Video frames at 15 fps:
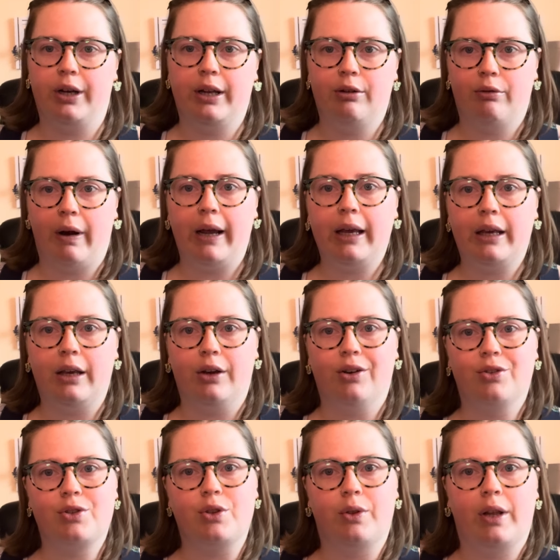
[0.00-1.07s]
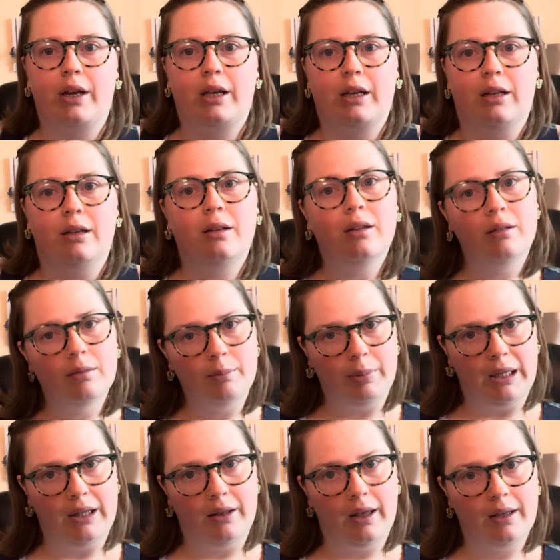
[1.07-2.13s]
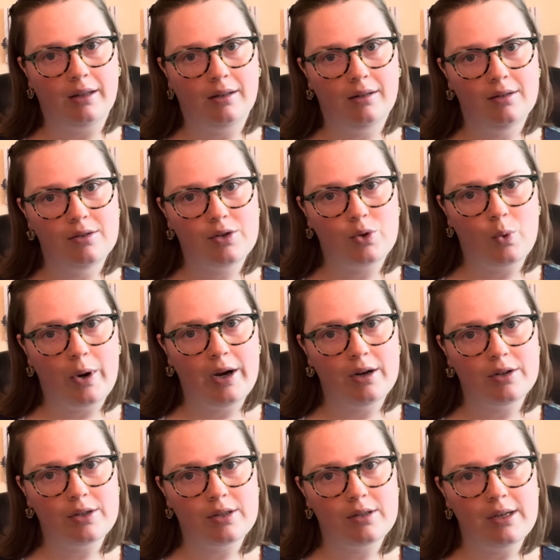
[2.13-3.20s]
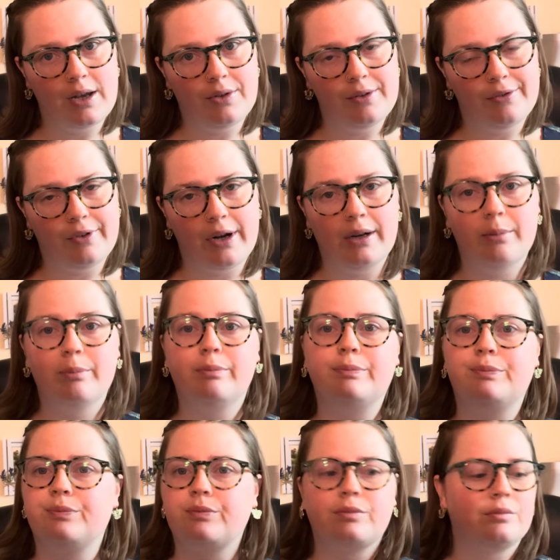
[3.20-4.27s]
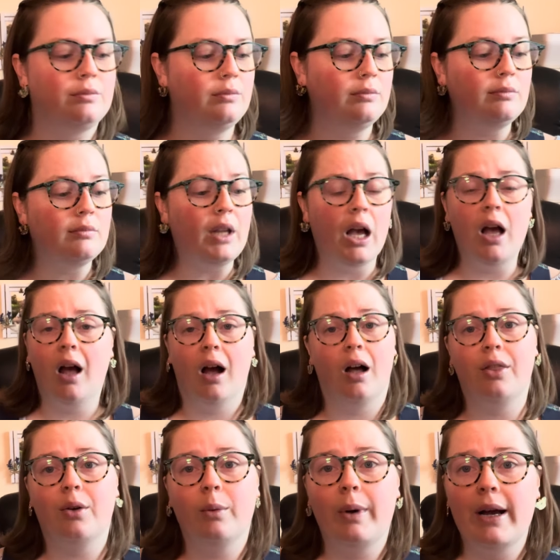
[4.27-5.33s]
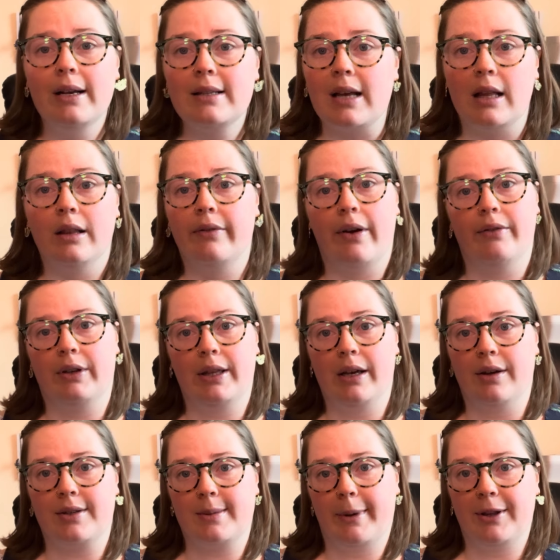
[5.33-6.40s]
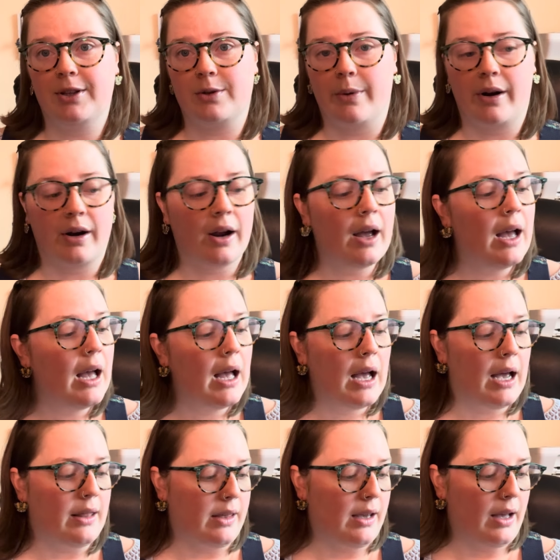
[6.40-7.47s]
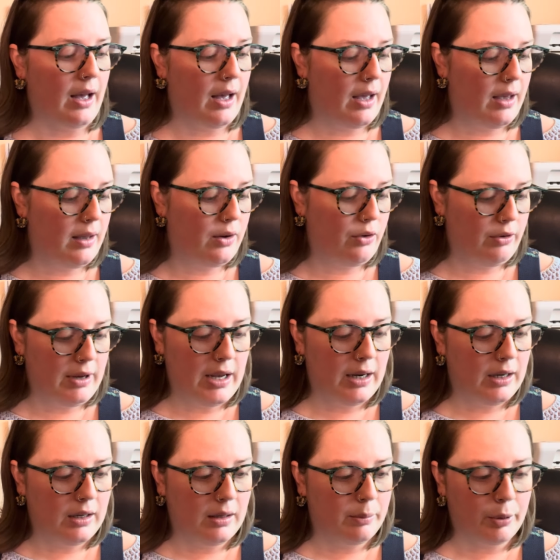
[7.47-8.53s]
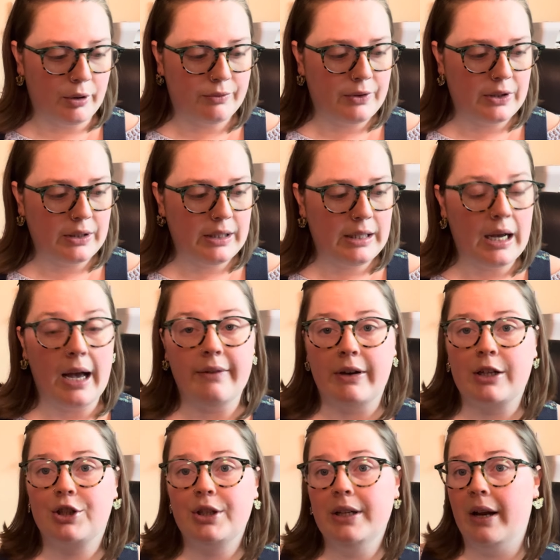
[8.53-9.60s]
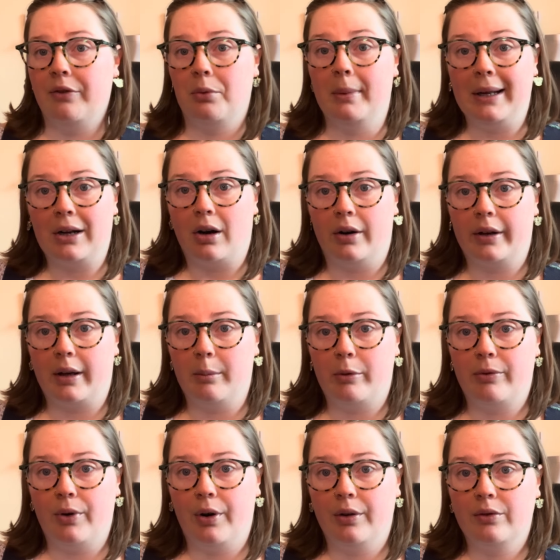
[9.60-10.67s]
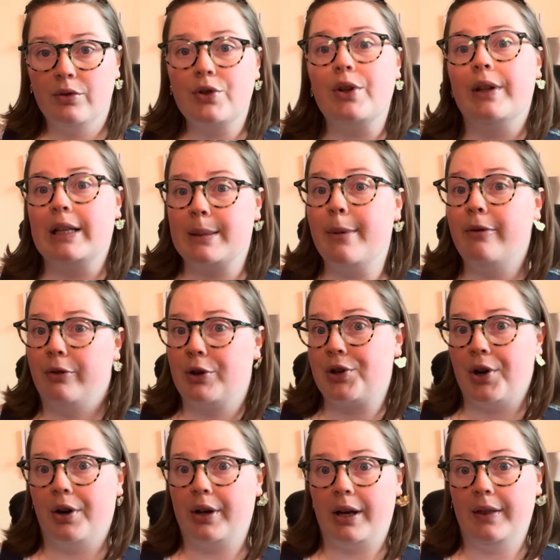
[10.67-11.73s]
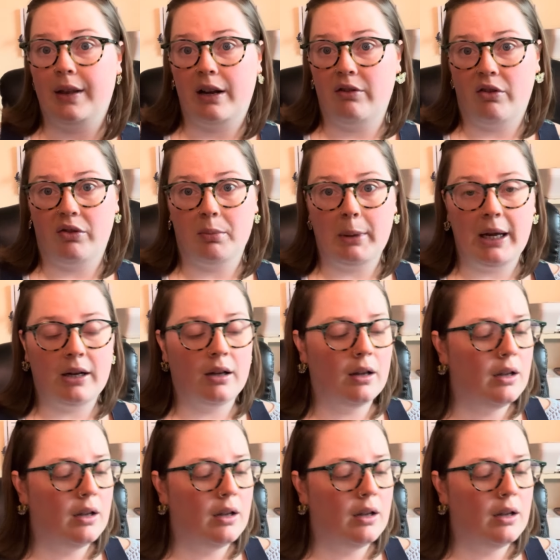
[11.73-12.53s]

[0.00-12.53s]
it right here so that it could be like squares down the front. Otherwise, I love everything else about the sweater. I think I created it perfectly. I've actually never made a cardigan before, so that's my first cardigan that I've ever made.